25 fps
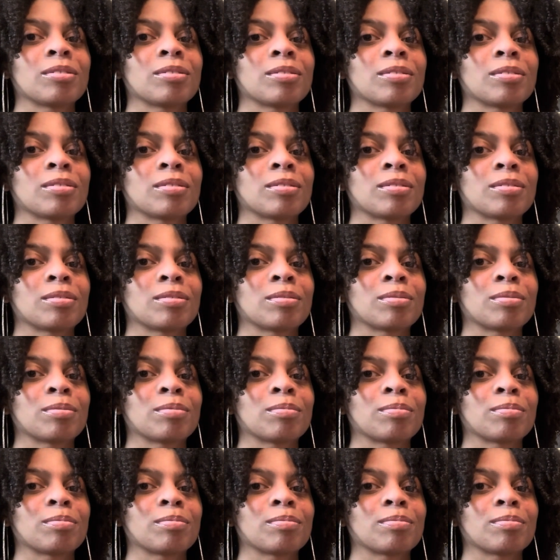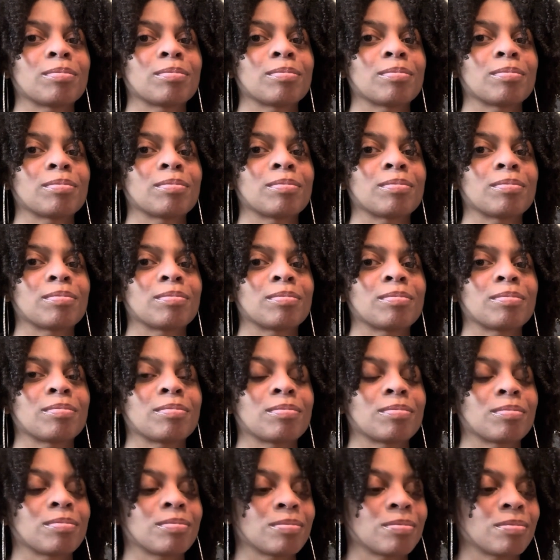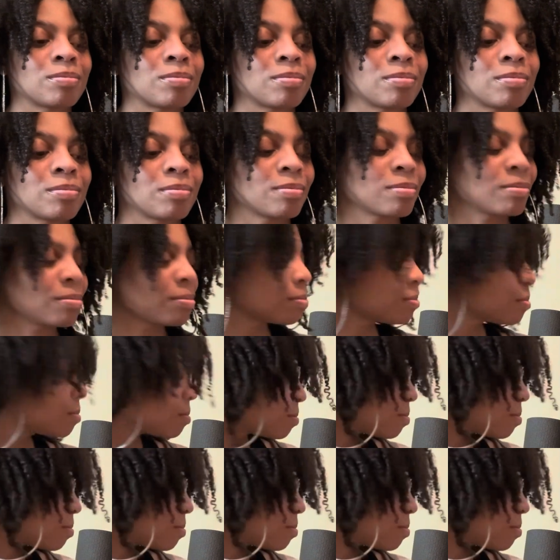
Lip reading: Nothing is said.